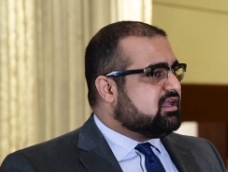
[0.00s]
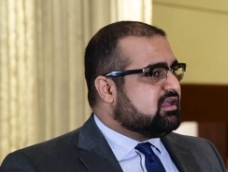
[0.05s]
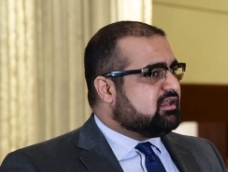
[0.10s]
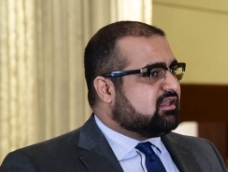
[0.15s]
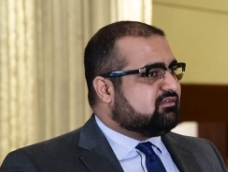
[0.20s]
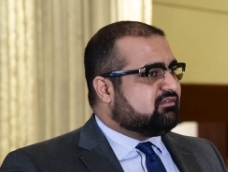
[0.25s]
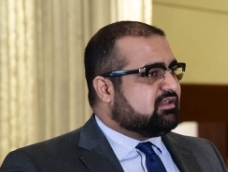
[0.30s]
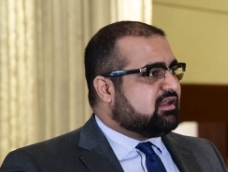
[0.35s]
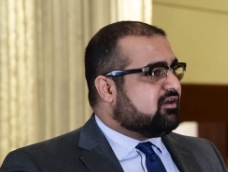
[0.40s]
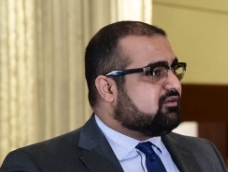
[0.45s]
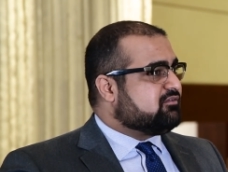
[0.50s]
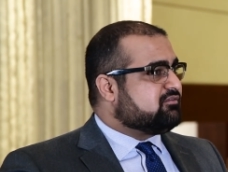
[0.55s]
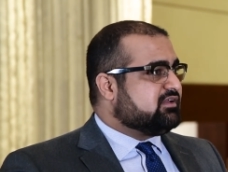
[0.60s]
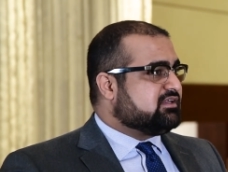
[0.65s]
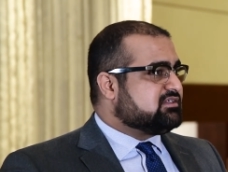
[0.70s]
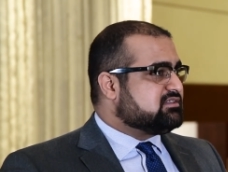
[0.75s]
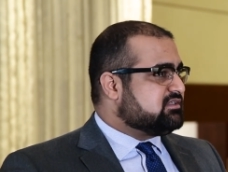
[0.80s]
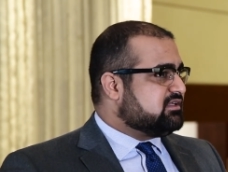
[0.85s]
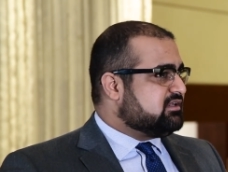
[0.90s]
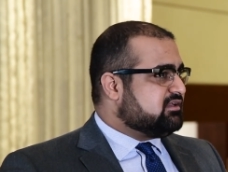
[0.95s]
given how
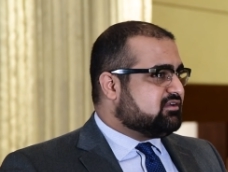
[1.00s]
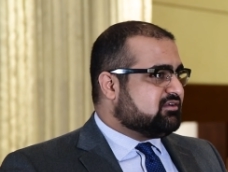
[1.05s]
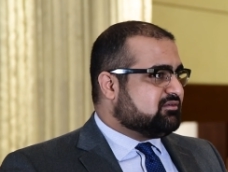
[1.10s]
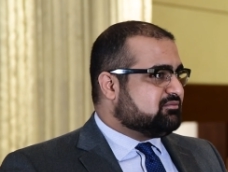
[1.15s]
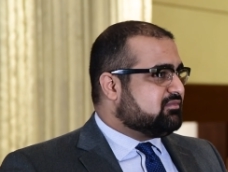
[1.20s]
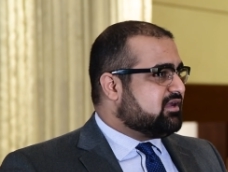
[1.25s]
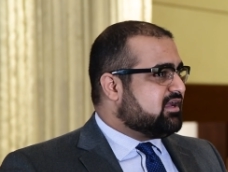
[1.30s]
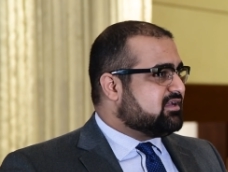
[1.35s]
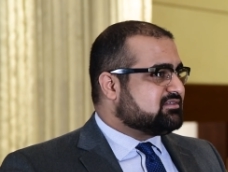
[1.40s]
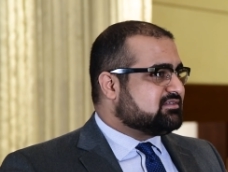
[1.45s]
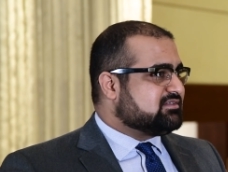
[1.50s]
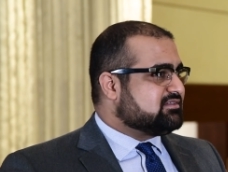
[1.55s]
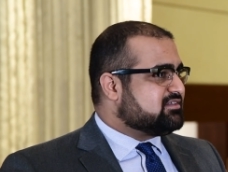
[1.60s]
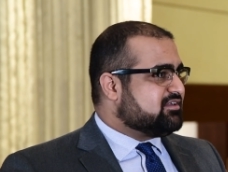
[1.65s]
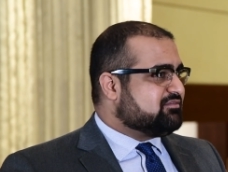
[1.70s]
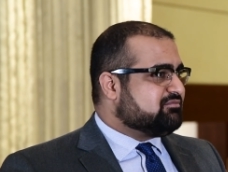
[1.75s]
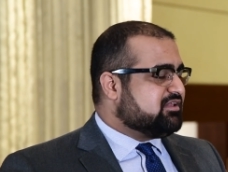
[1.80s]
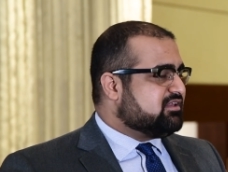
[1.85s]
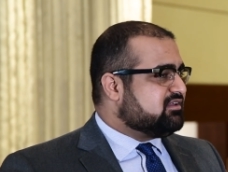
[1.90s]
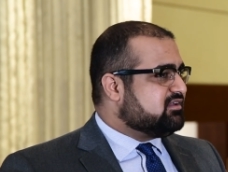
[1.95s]
fixed income assets
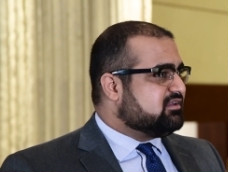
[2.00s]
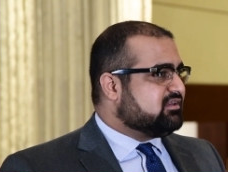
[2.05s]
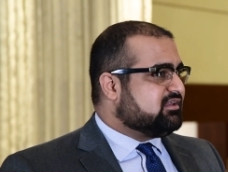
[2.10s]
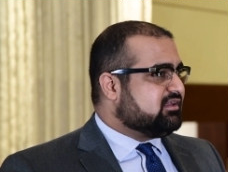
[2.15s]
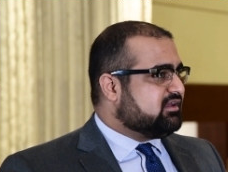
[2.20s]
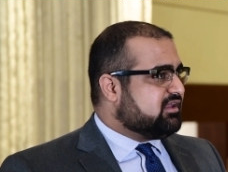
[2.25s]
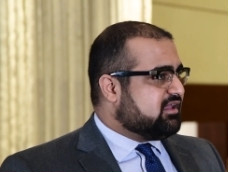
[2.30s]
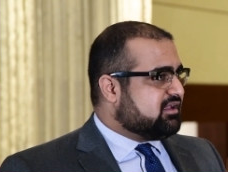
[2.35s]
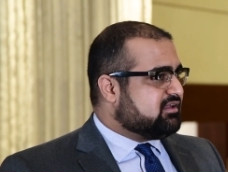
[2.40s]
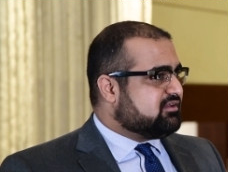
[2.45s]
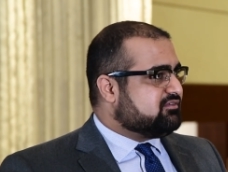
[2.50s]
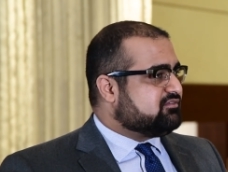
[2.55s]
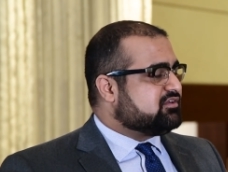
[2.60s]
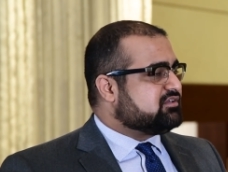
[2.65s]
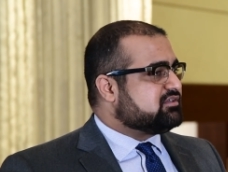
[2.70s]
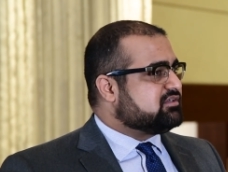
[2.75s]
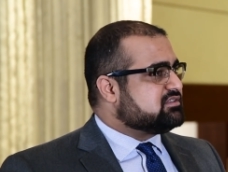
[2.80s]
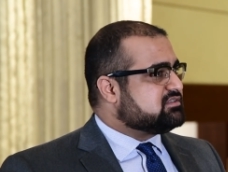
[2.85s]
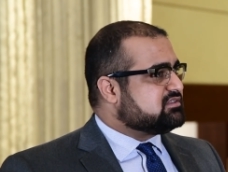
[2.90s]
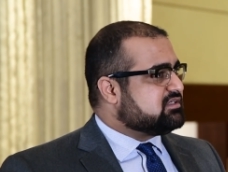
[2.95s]
have been yielding negative
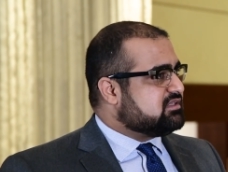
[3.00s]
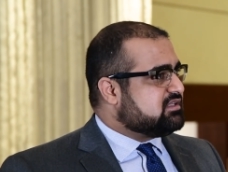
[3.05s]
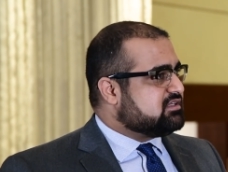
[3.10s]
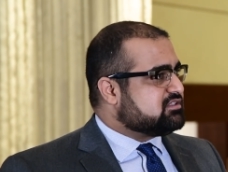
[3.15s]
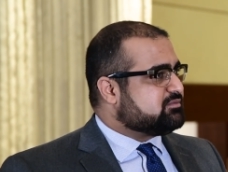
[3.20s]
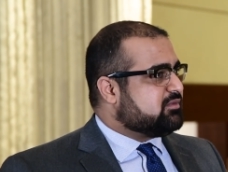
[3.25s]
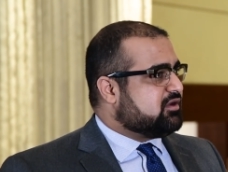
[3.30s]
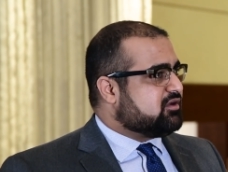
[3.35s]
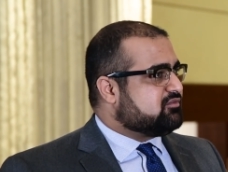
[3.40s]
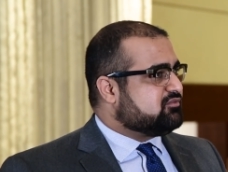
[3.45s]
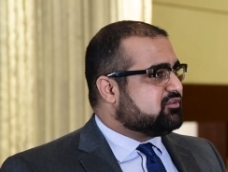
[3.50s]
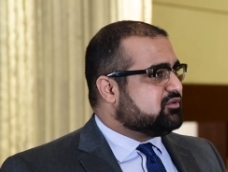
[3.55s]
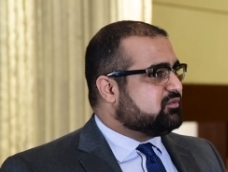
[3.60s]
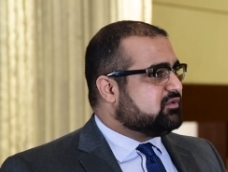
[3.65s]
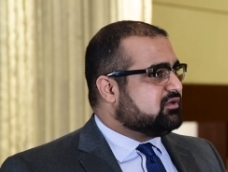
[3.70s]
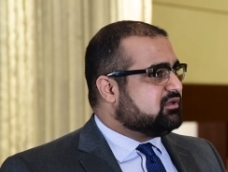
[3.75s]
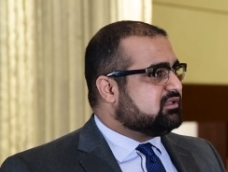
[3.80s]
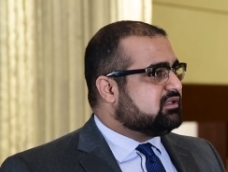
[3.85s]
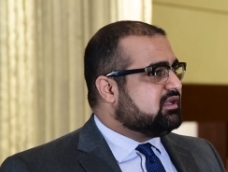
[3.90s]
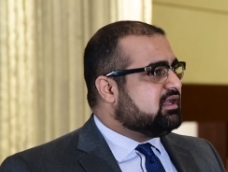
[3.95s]
returns in this part of the
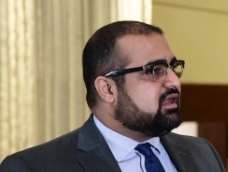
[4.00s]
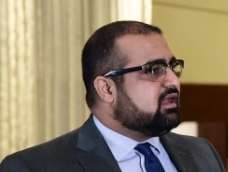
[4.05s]
world,